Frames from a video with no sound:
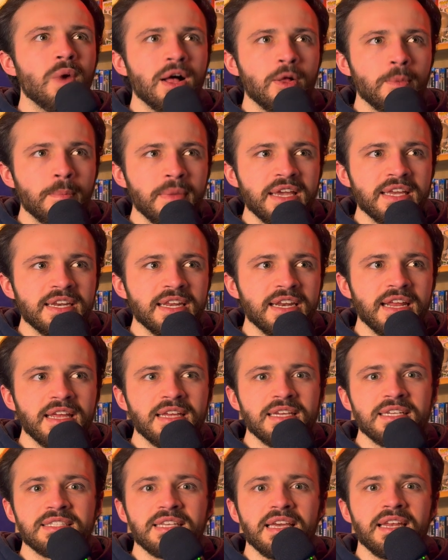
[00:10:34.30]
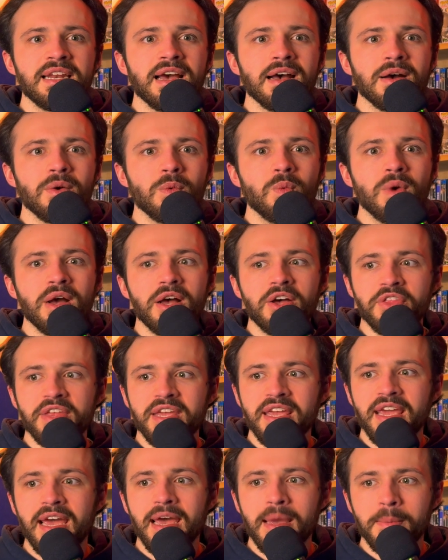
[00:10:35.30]
well made it is and how well
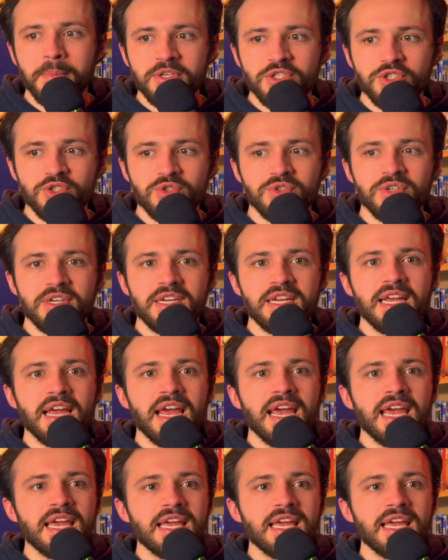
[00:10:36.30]
the chemistry